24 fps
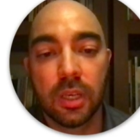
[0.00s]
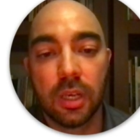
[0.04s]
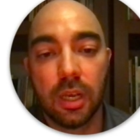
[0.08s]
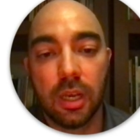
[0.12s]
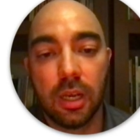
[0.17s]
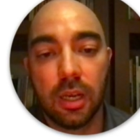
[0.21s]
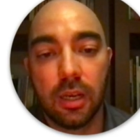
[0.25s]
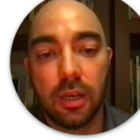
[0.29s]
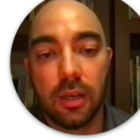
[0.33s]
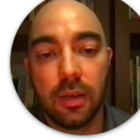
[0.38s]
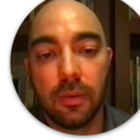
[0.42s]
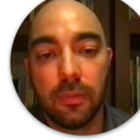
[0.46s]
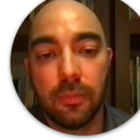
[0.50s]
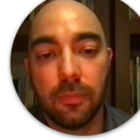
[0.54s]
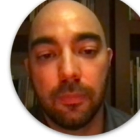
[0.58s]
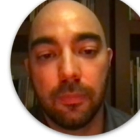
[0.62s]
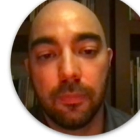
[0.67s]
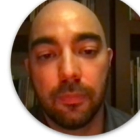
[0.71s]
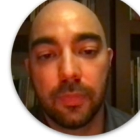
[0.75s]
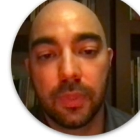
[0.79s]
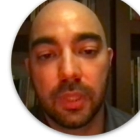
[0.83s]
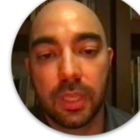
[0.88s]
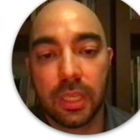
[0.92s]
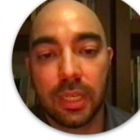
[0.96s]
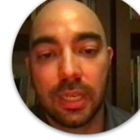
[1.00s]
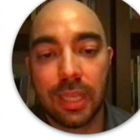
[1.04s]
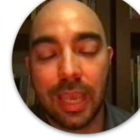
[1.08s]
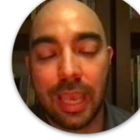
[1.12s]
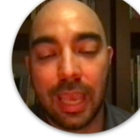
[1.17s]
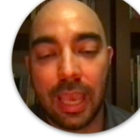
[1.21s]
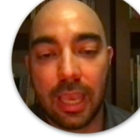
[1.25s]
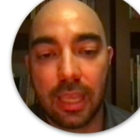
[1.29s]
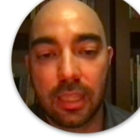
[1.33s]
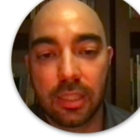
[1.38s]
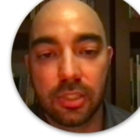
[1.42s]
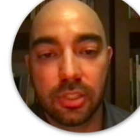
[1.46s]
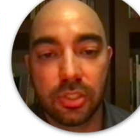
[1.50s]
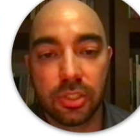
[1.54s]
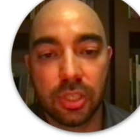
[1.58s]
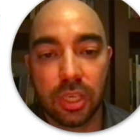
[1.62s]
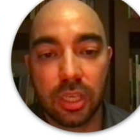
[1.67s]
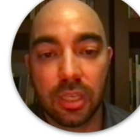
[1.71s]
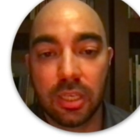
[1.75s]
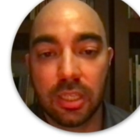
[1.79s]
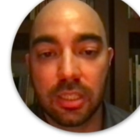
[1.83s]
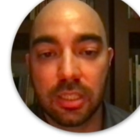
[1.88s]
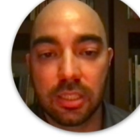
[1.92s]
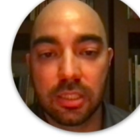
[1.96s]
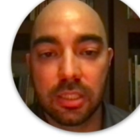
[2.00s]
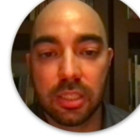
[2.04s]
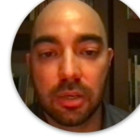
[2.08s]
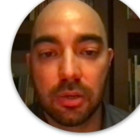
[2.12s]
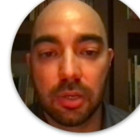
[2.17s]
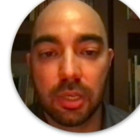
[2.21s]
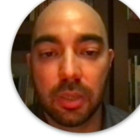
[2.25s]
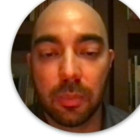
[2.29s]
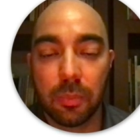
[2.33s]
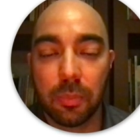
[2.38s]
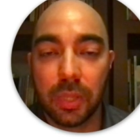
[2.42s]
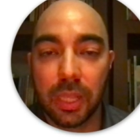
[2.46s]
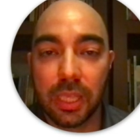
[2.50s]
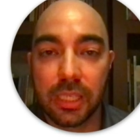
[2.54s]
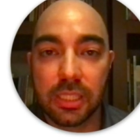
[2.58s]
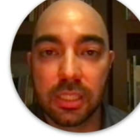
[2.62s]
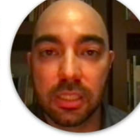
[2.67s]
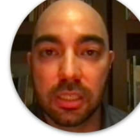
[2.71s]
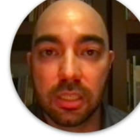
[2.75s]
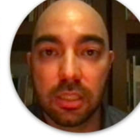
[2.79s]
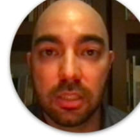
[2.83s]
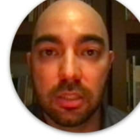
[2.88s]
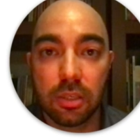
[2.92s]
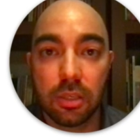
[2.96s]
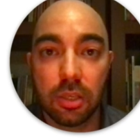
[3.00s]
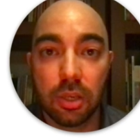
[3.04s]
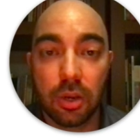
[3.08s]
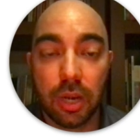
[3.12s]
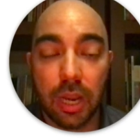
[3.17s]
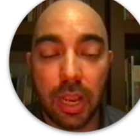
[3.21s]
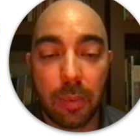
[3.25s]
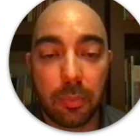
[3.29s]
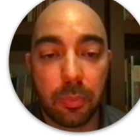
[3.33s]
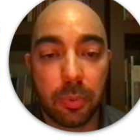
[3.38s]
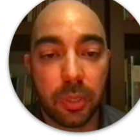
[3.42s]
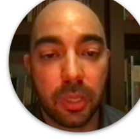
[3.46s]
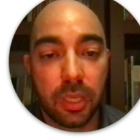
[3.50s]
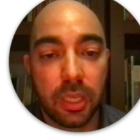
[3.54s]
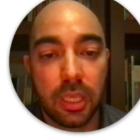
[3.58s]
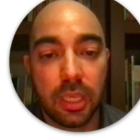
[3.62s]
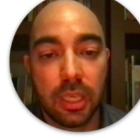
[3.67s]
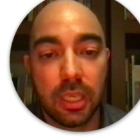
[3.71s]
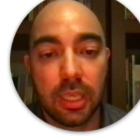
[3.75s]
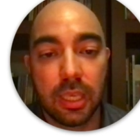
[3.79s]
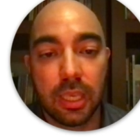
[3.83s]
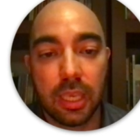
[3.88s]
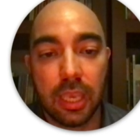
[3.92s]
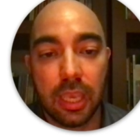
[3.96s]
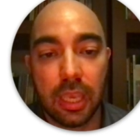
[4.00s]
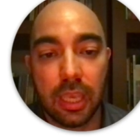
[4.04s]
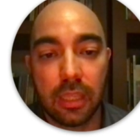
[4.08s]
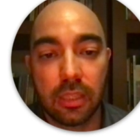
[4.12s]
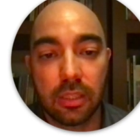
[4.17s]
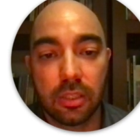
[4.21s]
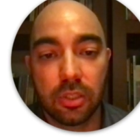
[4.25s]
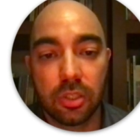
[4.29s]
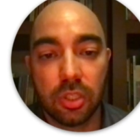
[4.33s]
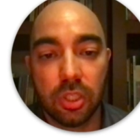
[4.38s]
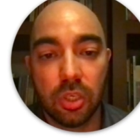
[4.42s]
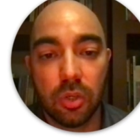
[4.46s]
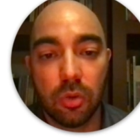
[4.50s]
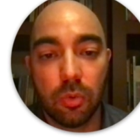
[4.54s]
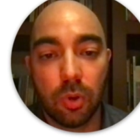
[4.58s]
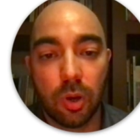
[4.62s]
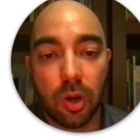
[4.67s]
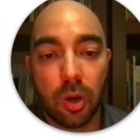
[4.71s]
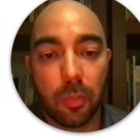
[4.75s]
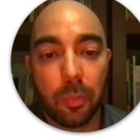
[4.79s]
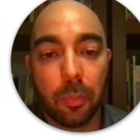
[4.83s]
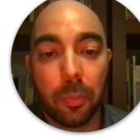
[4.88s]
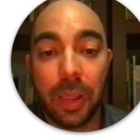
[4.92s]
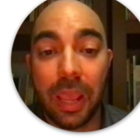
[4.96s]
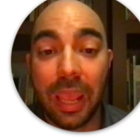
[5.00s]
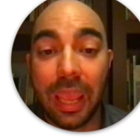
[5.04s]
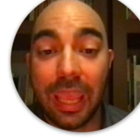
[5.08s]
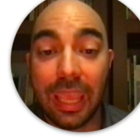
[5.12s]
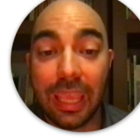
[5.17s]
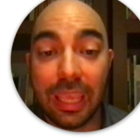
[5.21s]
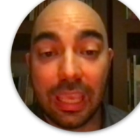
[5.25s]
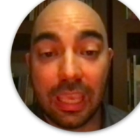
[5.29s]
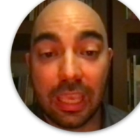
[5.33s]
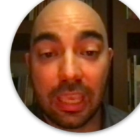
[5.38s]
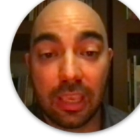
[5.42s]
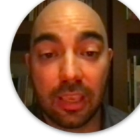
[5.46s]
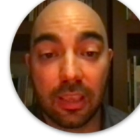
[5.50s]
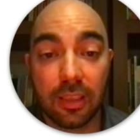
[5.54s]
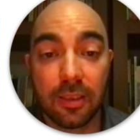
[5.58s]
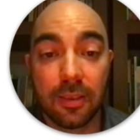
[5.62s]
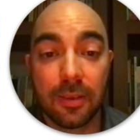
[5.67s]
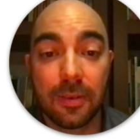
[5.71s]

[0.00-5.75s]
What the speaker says: It adds unnecessary complexity to your app, and you are paying